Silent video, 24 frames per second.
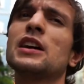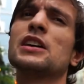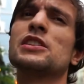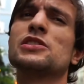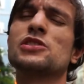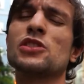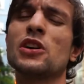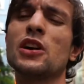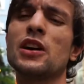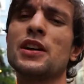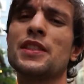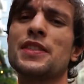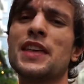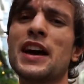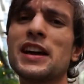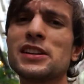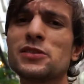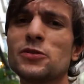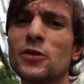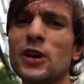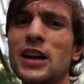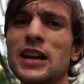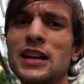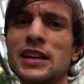So
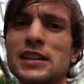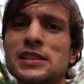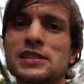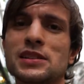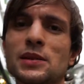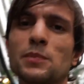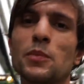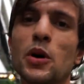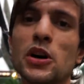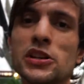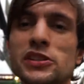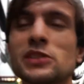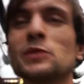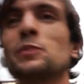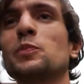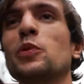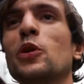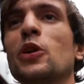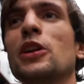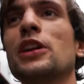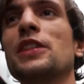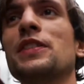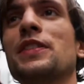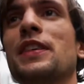that really is the most
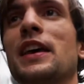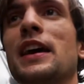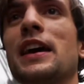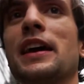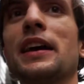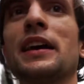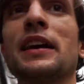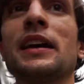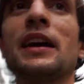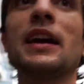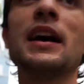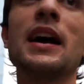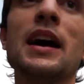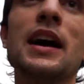important thing.